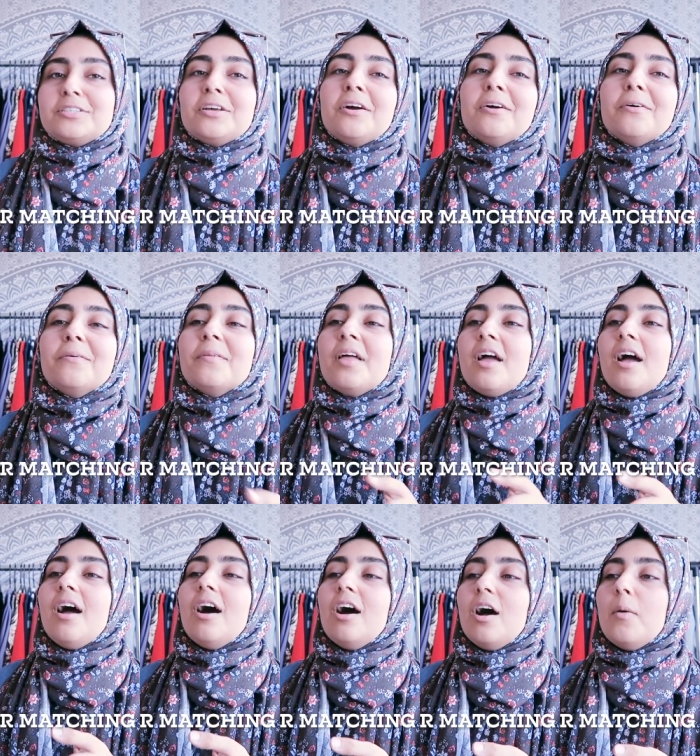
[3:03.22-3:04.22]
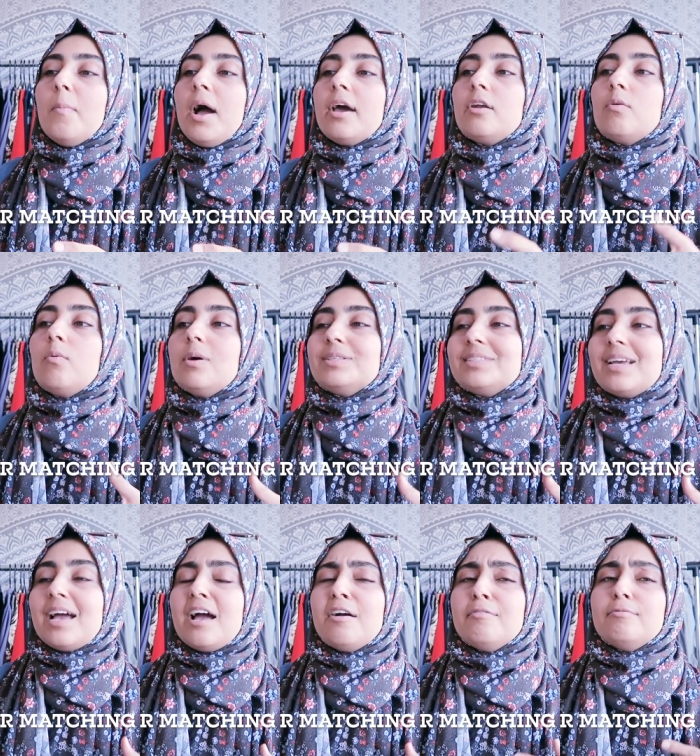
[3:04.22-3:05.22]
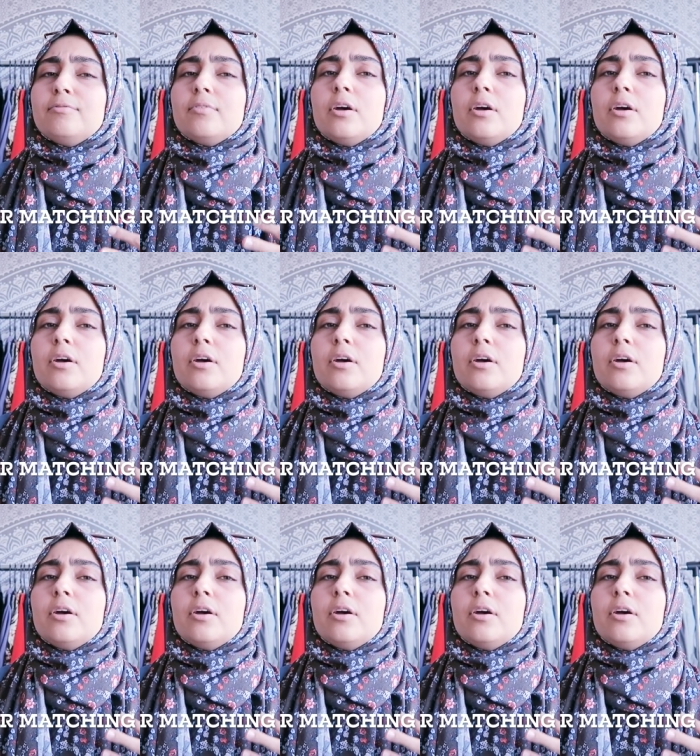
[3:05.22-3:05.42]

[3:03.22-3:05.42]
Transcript: so I don't want to have